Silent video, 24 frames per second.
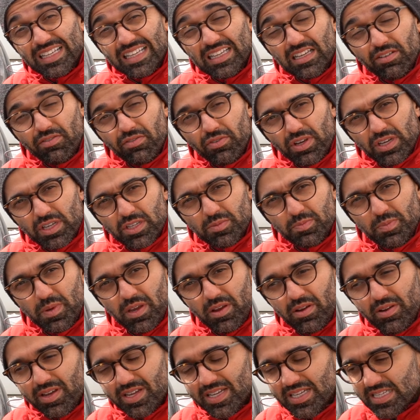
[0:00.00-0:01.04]
delivery
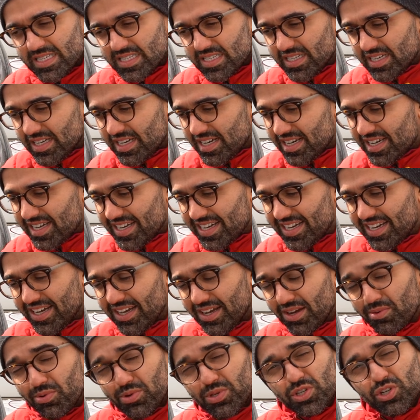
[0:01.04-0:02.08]
experience uh,
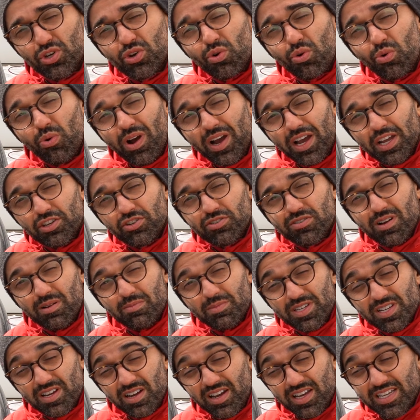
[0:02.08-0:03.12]
was quite
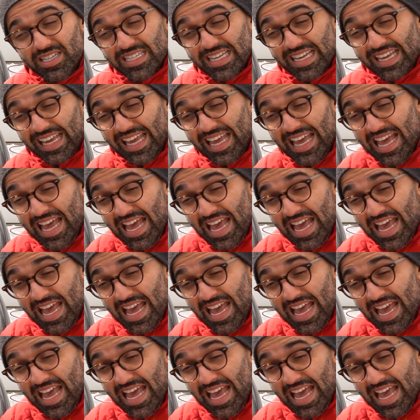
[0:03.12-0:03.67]
traumatizing